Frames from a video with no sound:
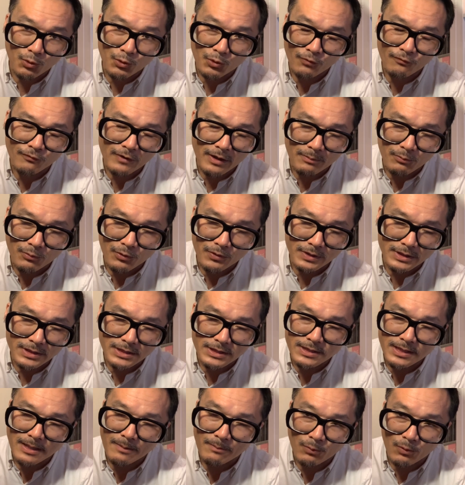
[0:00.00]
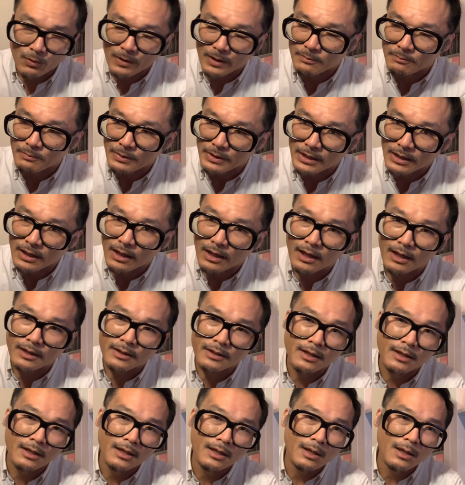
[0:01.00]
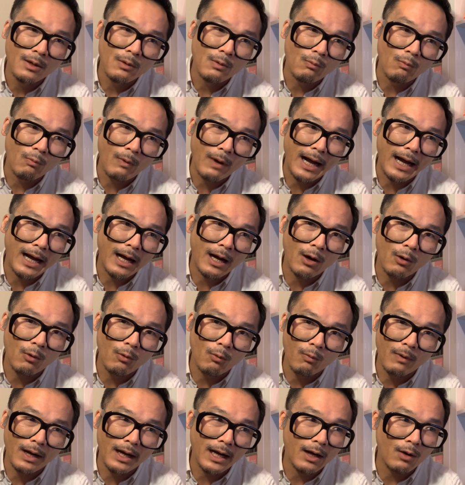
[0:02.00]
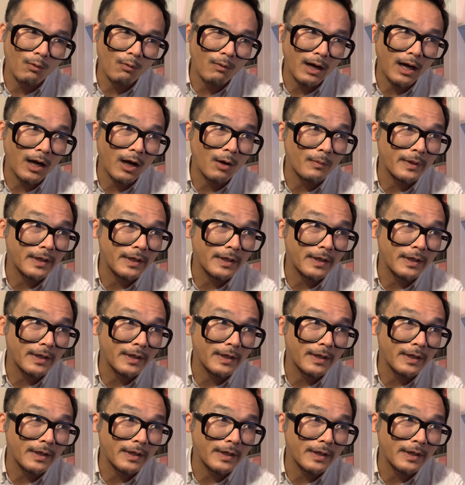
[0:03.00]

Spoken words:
November, and December and beyond. Wow, wow, wow.